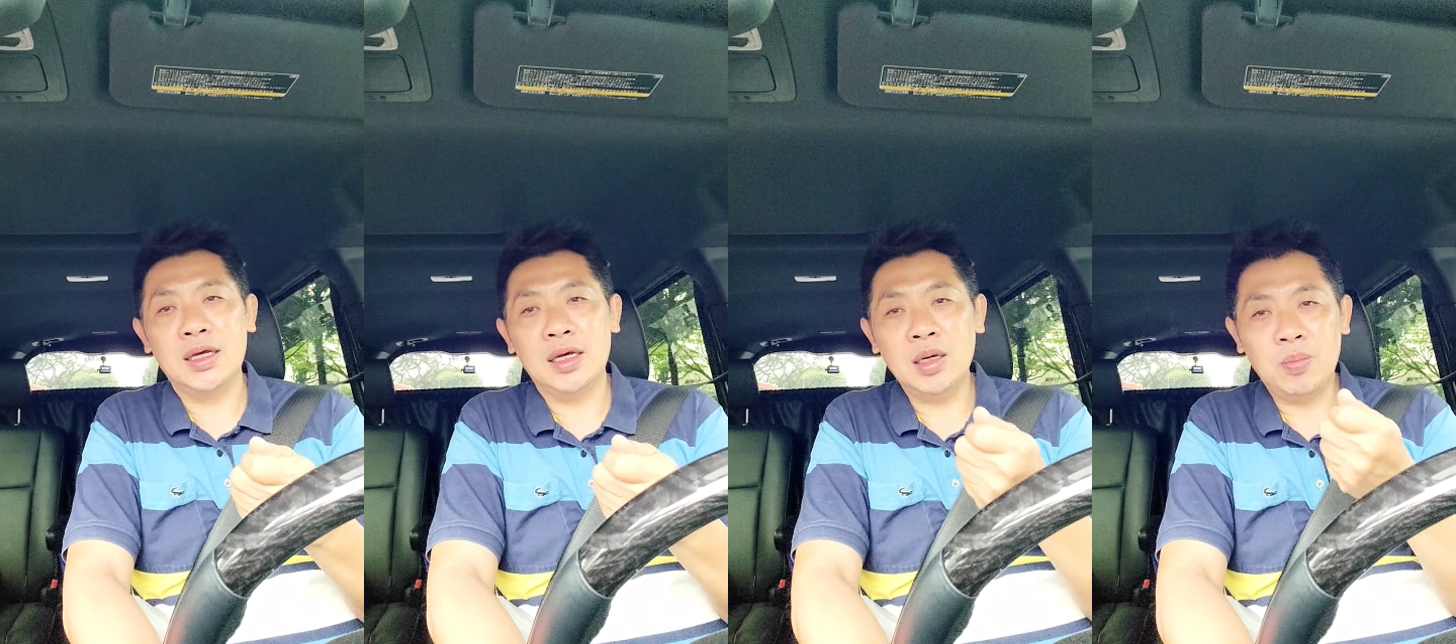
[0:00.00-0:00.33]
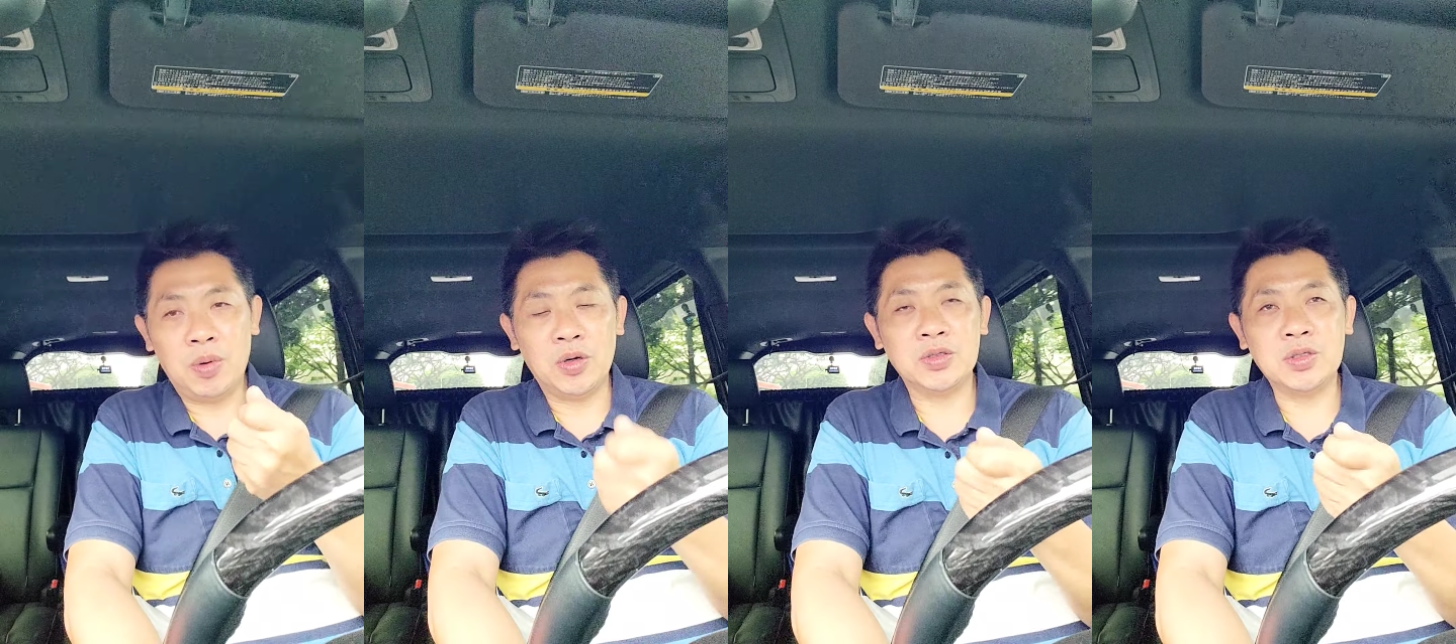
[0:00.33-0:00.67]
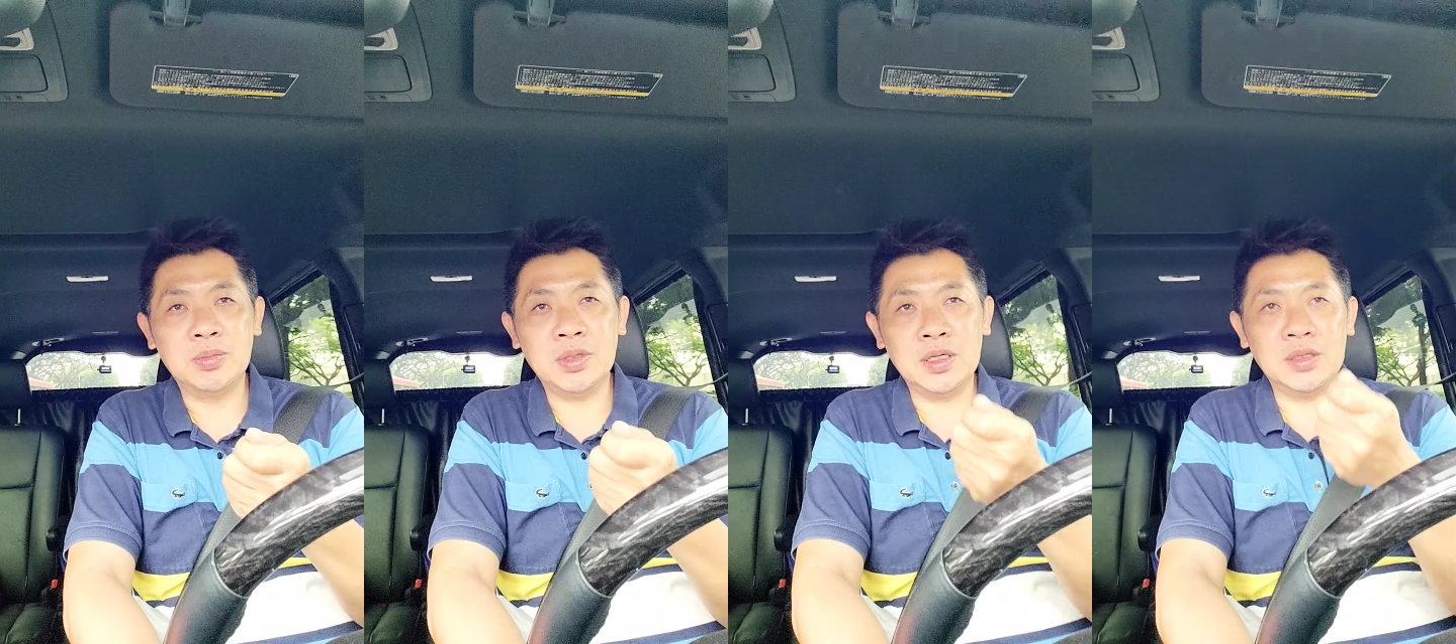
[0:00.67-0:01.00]
a
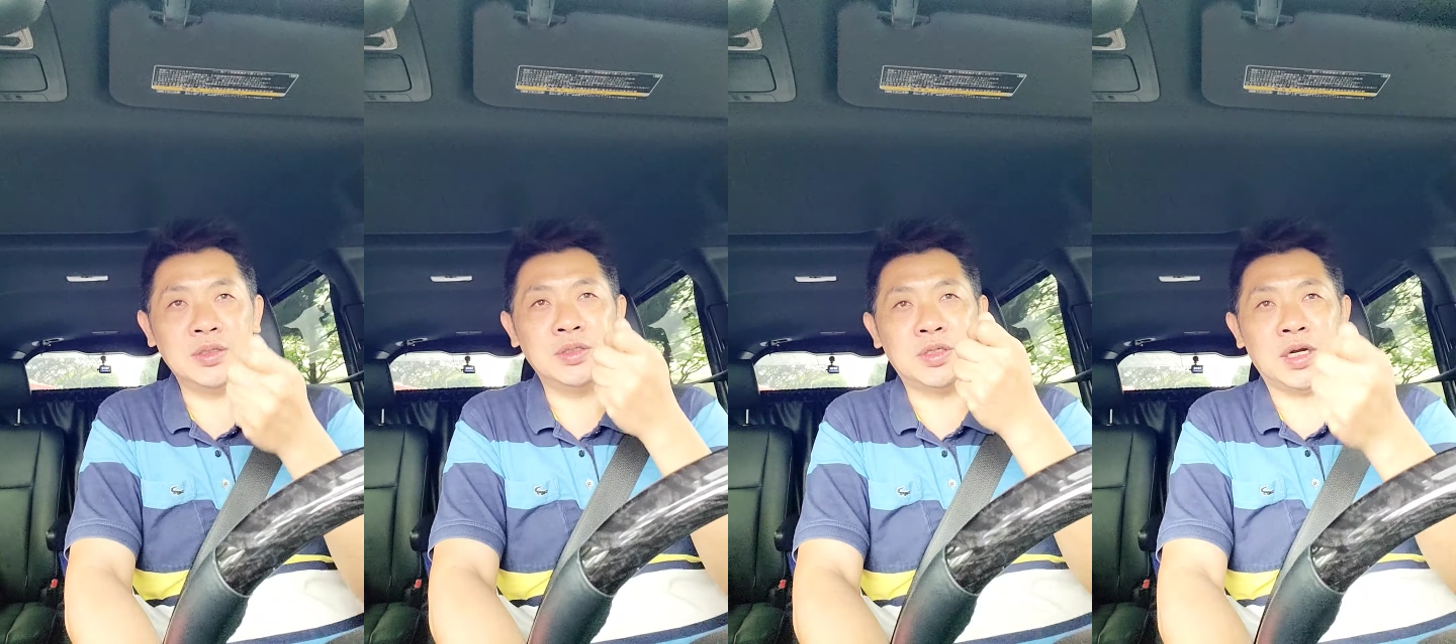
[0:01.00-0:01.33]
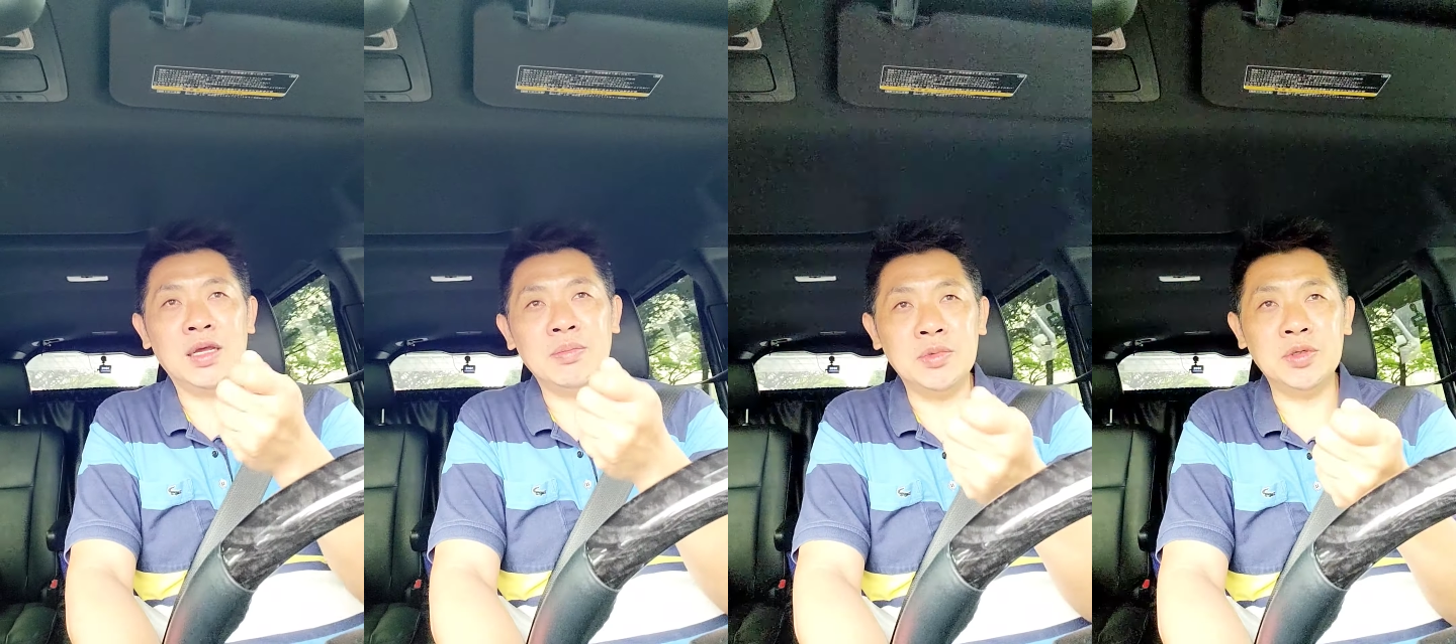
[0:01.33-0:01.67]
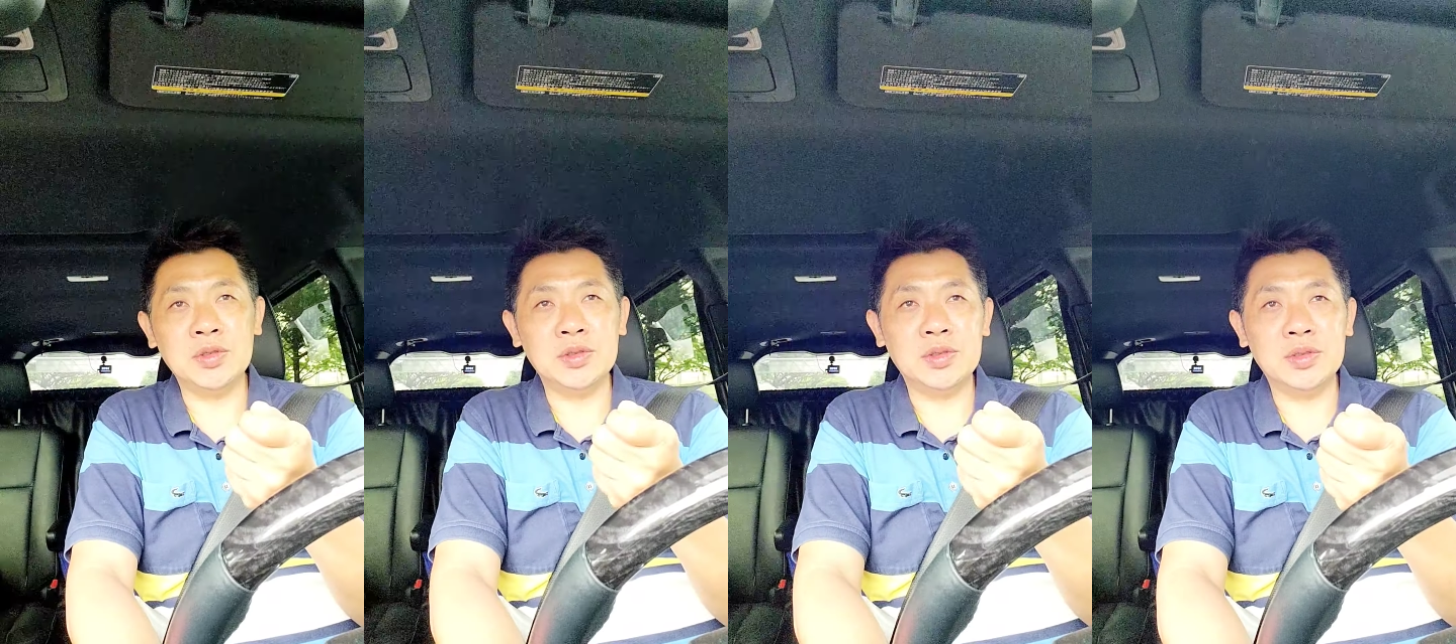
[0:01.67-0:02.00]
possible dry mode